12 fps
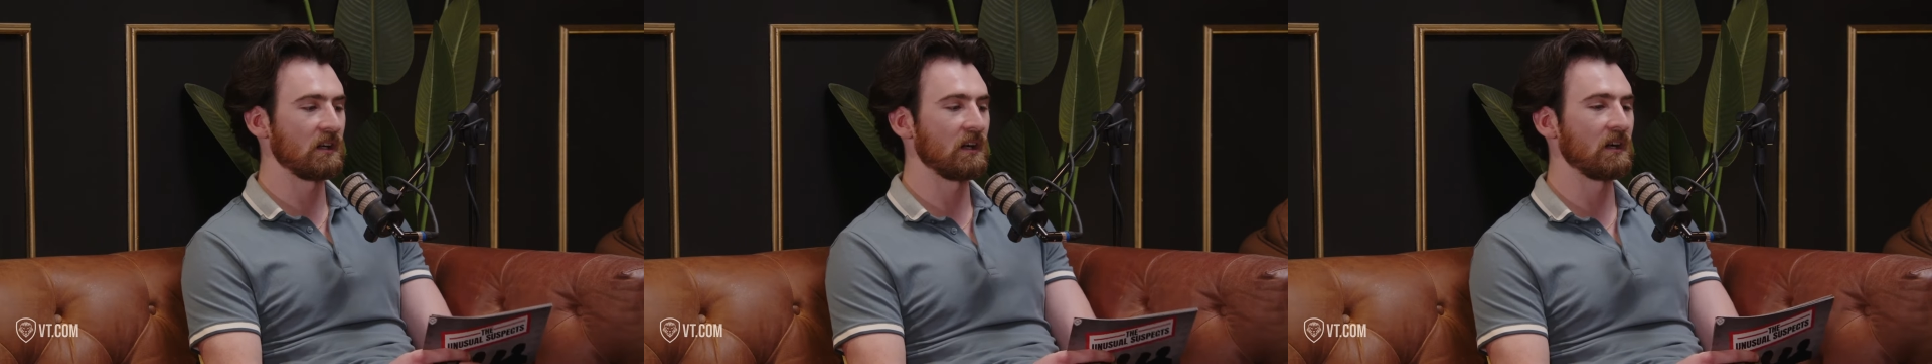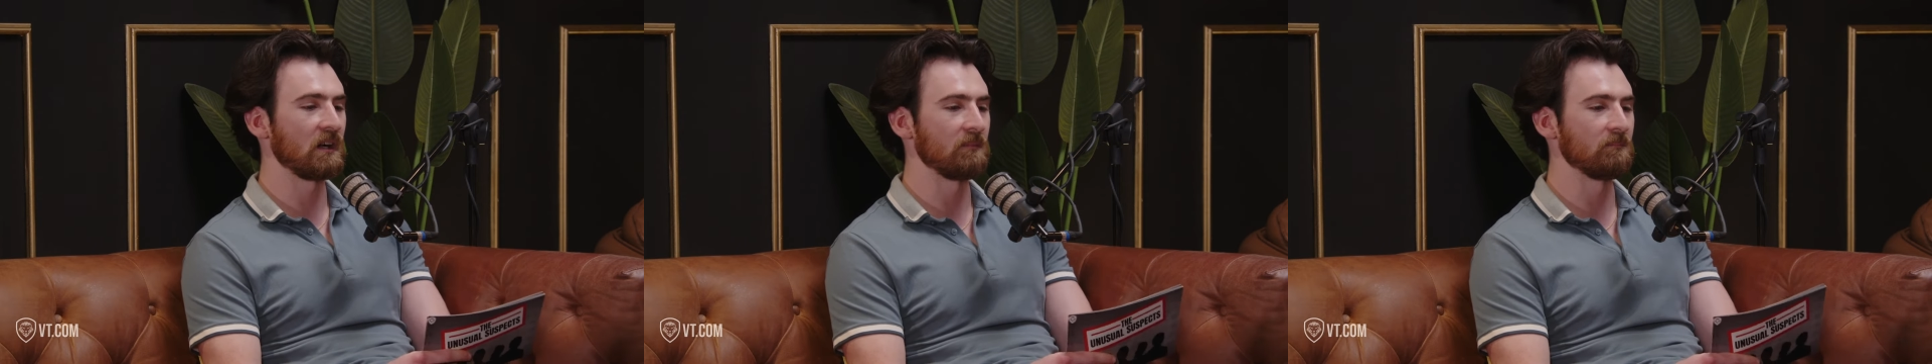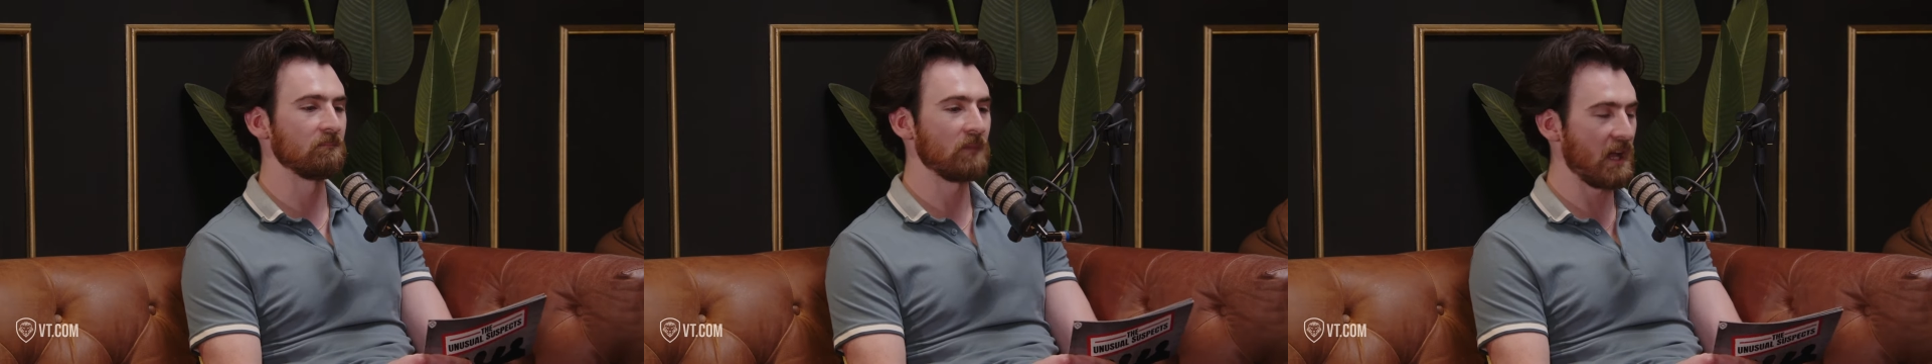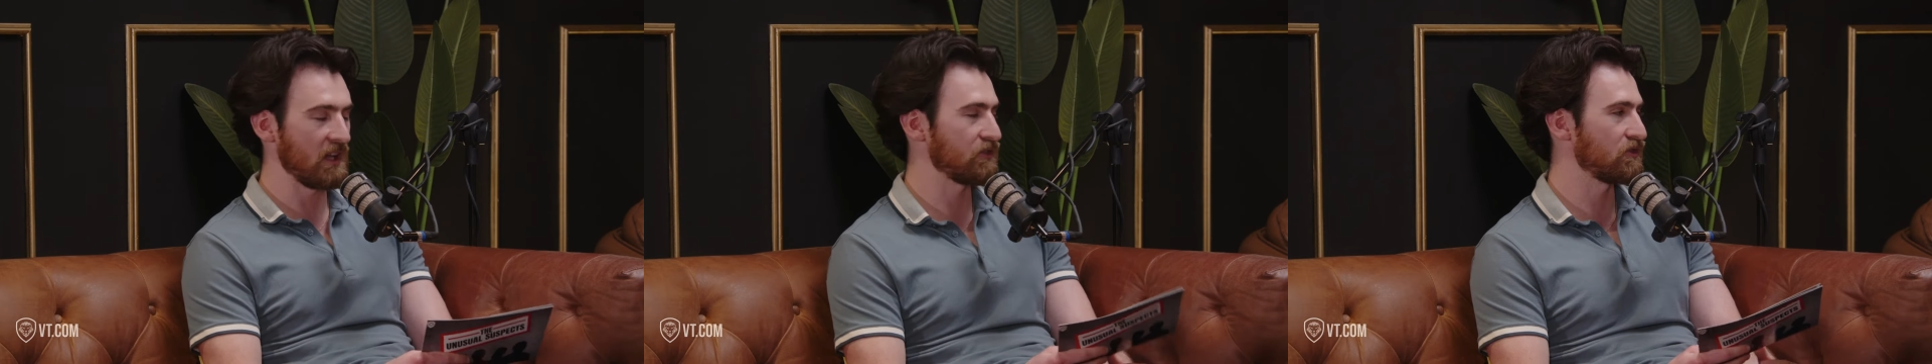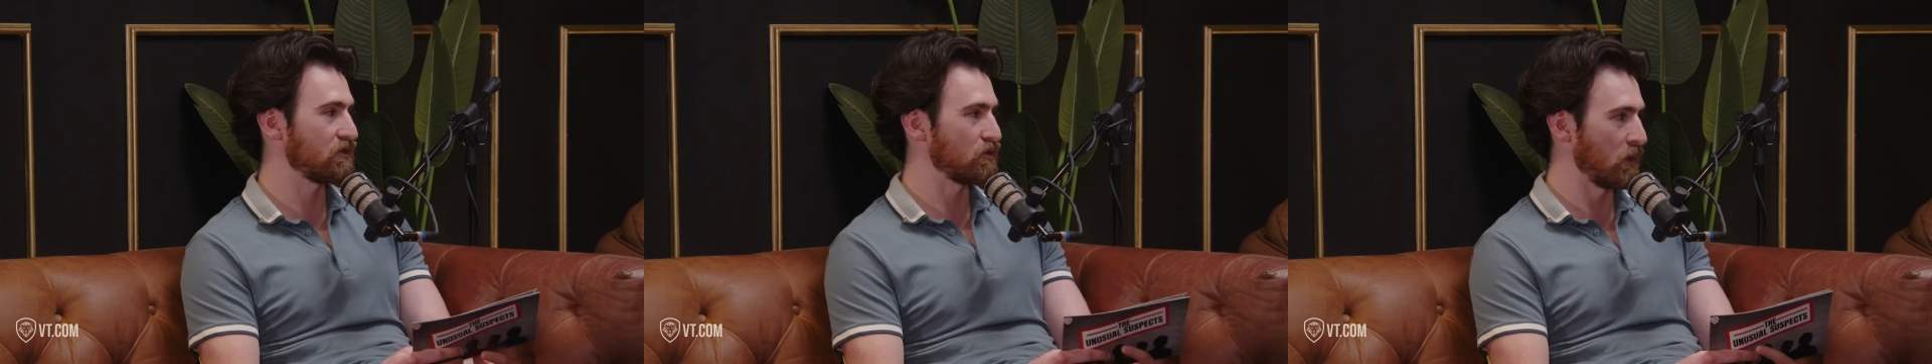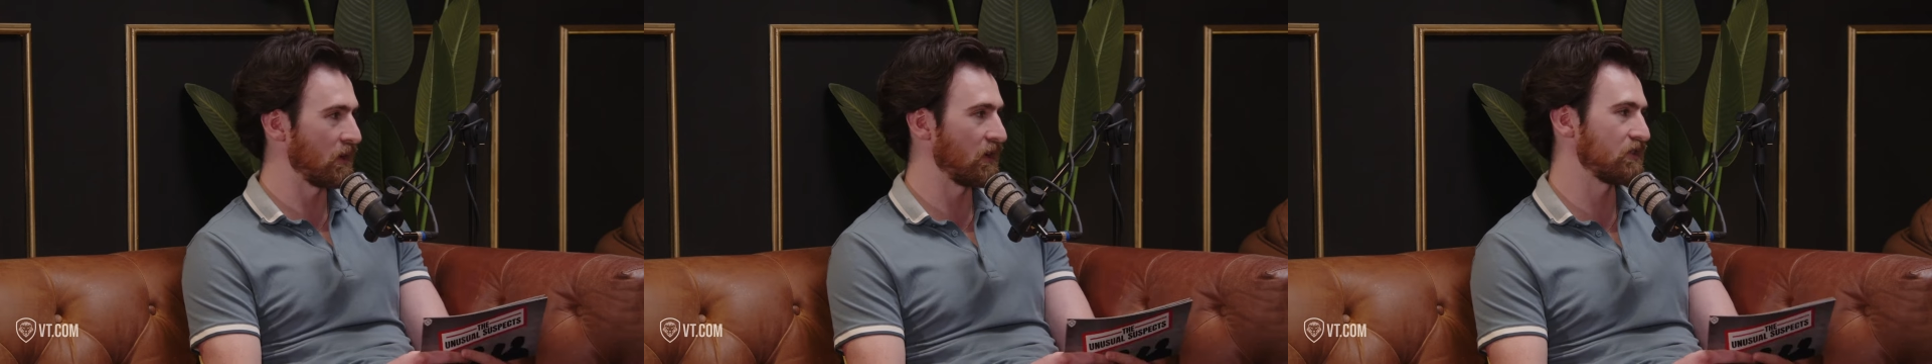asked
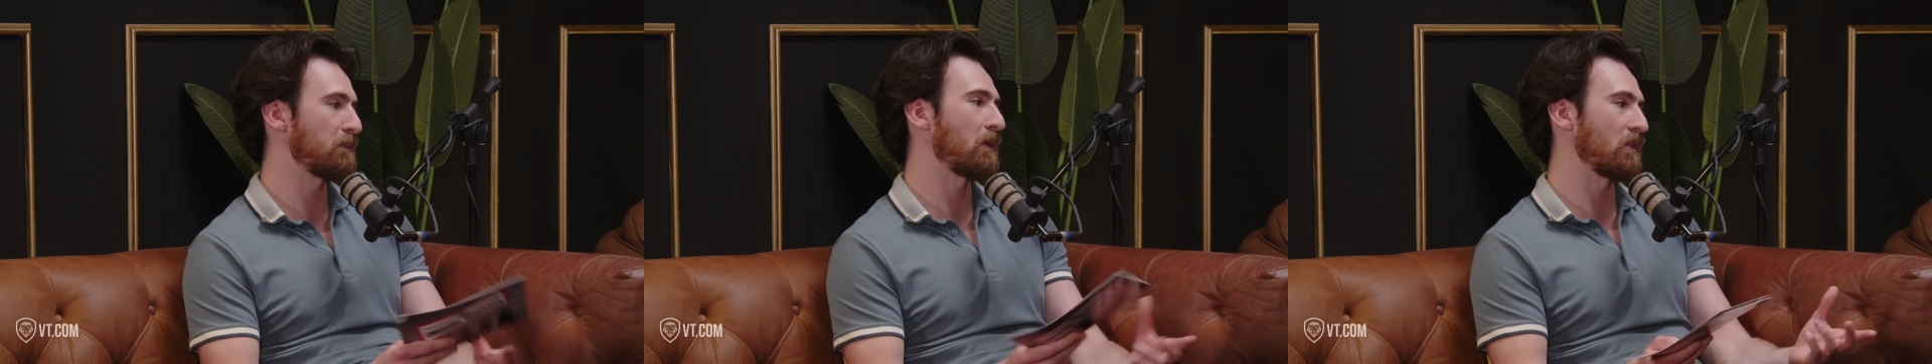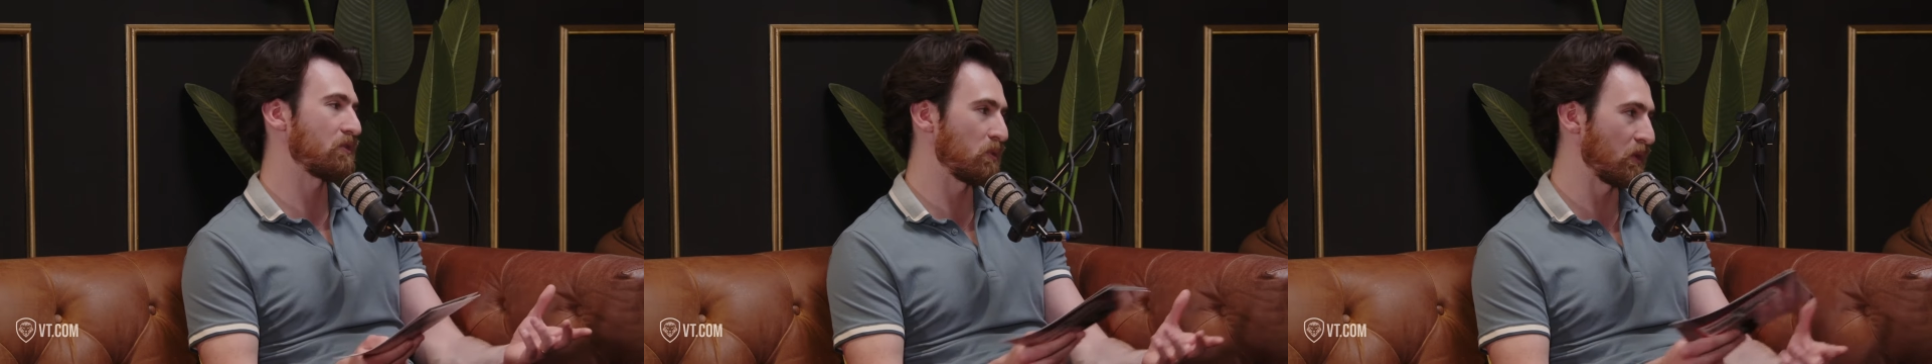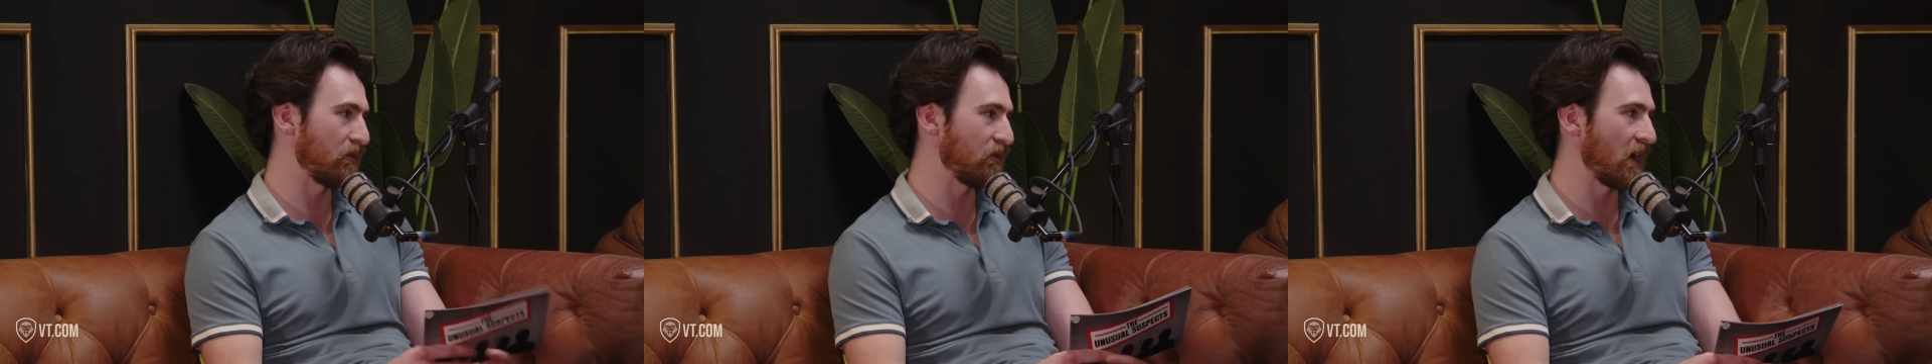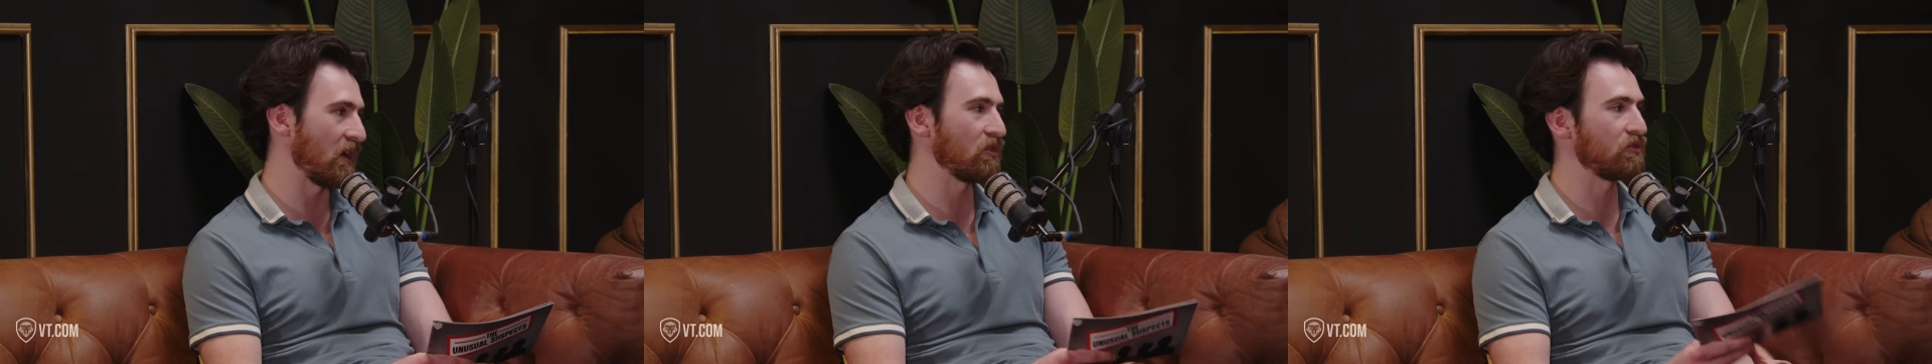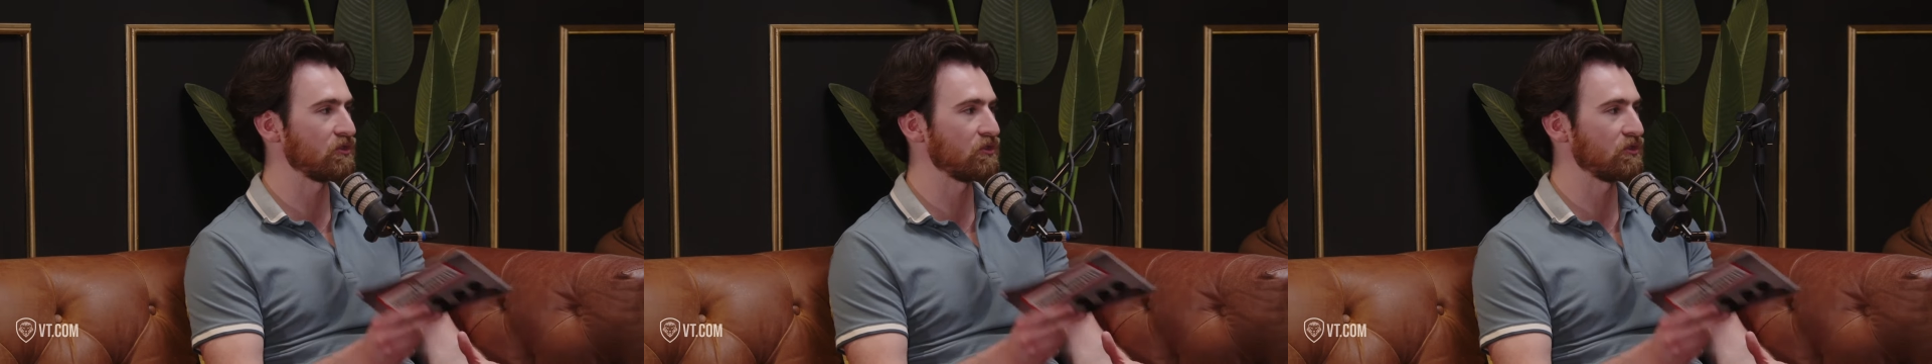Twitter, it's part of the Twitter files,